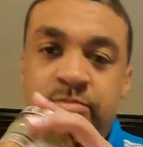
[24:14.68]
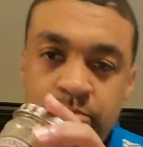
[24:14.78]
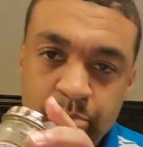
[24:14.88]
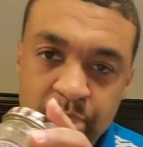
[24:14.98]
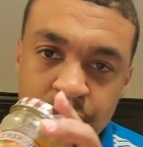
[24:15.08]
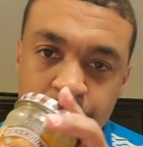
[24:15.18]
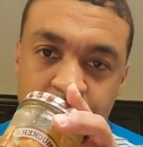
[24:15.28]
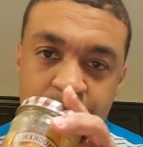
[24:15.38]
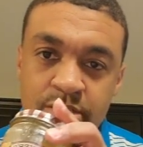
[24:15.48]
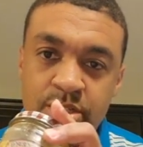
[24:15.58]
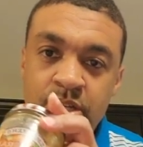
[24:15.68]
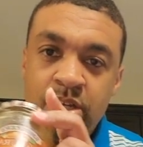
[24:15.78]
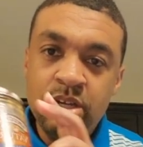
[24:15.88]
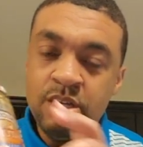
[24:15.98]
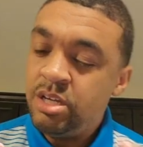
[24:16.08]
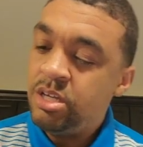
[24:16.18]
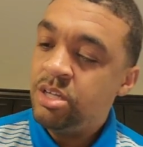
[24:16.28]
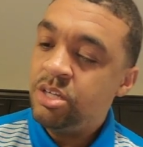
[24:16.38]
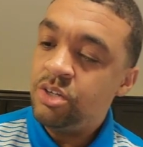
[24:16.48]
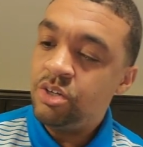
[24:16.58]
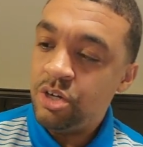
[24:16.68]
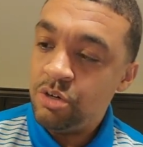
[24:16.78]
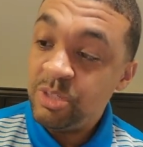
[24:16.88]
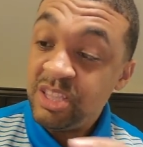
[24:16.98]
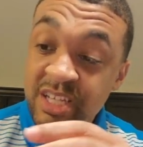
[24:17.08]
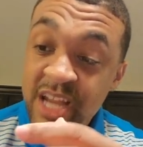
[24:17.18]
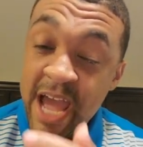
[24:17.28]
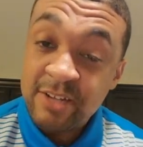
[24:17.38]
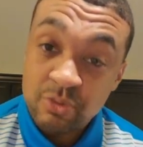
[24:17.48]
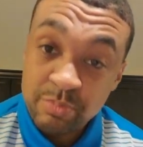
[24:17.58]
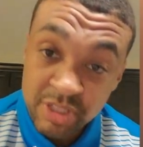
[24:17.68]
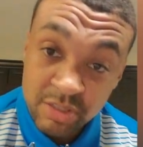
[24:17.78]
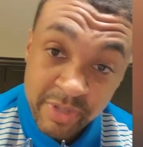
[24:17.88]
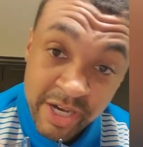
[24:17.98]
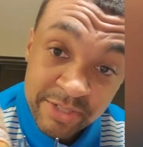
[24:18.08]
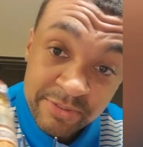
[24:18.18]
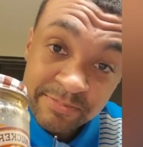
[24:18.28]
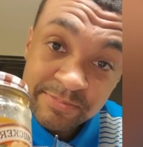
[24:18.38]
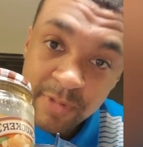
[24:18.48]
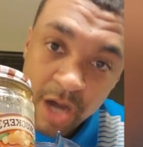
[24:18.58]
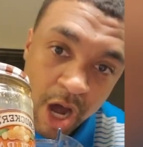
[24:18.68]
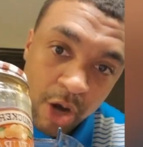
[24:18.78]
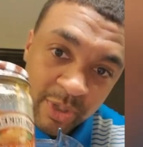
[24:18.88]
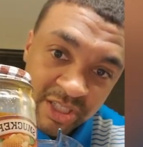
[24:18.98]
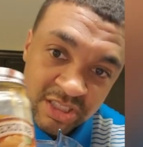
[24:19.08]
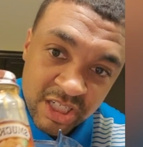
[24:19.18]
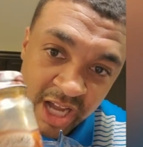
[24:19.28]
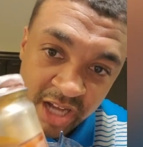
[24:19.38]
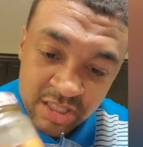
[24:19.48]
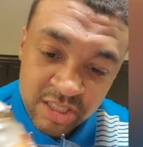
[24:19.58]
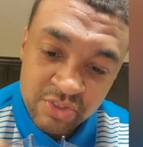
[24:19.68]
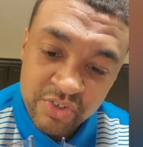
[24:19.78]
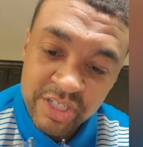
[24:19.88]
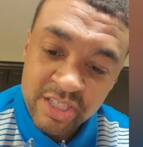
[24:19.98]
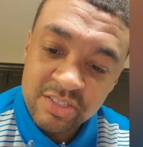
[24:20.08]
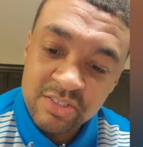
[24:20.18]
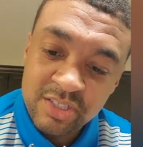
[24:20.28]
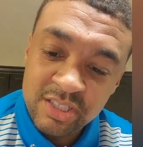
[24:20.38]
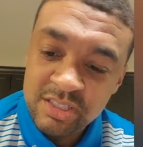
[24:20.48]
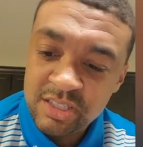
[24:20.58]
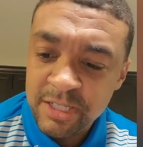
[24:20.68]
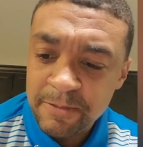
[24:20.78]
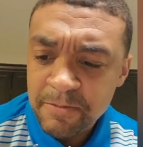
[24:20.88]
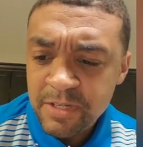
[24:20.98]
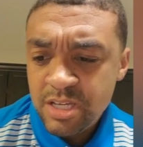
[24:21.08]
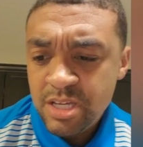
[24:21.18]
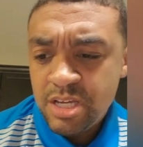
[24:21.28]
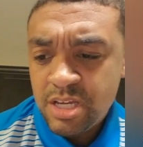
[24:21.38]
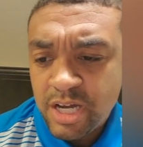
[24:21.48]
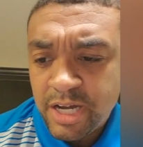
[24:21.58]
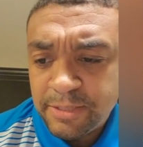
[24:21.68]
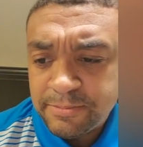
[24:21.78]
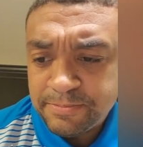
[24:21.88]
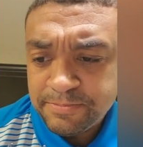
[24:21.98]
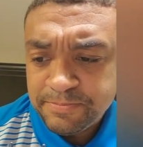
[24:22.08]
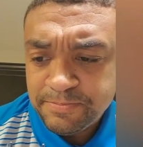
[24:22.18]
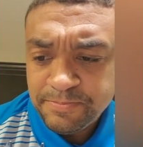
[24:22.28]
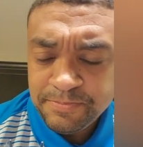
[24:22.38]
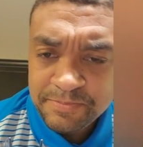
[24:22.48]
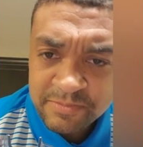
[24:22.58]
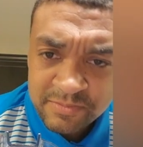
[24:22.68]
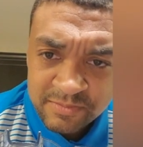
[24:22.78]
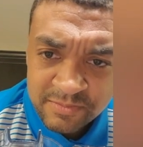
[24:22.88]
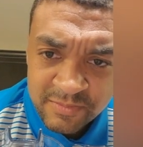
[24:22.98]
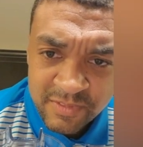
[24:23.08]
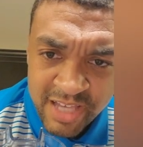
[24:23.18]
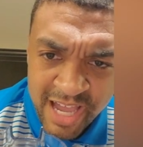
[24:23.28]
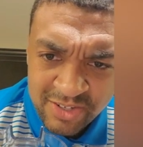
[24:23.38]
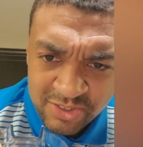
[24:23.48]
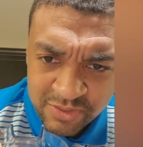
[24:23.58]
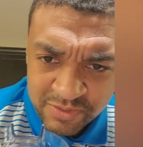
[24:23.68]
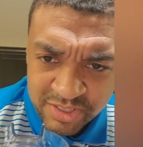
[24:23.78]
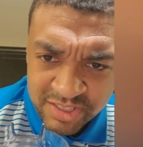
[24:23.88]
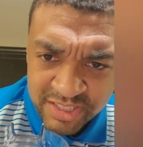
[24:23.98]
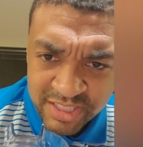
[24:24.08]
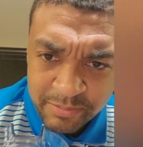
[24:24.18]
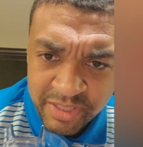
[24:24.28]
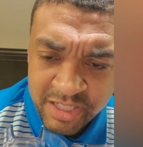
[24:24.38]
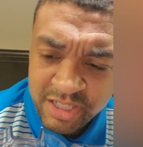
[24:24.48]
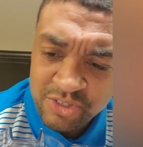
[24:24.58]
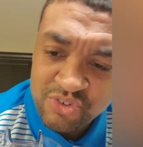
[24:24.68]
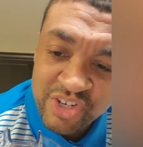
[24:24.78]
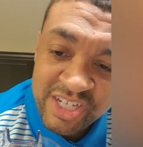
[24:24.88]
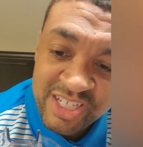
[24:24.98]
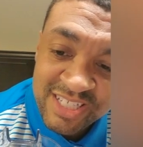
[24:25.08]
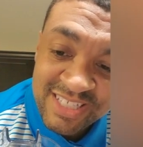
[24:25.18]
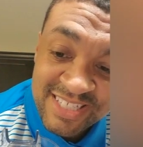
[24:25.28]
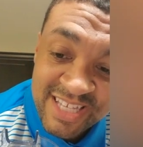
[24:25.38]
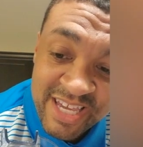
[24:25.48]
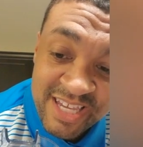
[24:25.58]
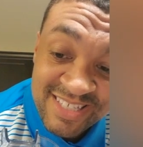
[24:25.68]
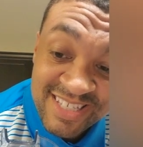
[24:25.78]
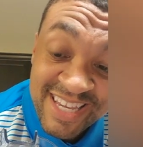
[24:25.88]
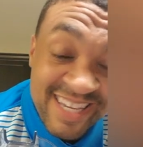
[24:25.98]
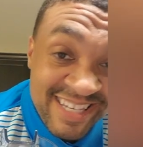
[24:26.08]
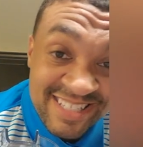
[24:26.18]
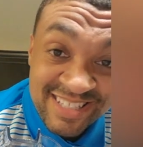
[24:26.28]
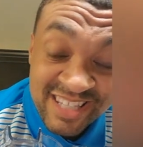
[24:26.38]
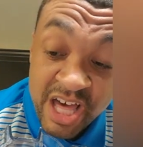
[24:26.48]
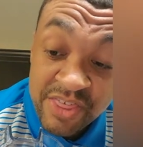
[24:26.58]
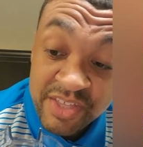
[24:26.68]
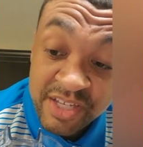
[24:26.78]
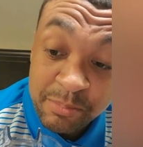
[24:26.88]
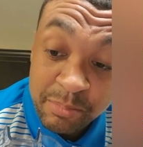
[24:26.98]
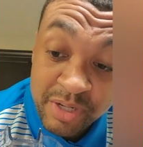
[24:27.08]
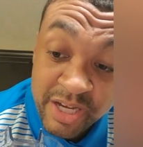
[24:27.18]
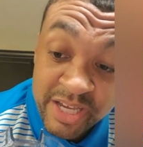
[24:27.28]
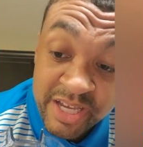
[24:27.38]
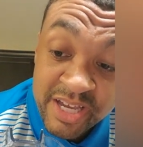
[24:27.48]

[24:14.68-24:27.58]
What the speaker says: Peanut butter. Go with the natural peanut butter. Always check out the ingredients on this thing. I don't know if you can see it, but the ingredient says it's nothing but